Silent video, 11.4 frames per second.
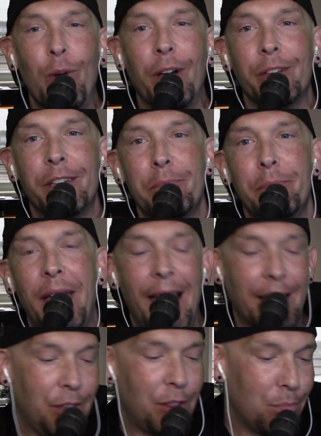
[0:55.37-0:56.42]
Welcome
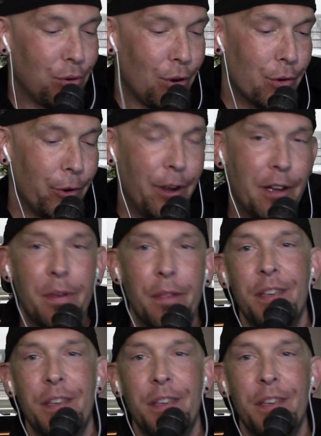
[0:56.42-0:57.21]
back to the program.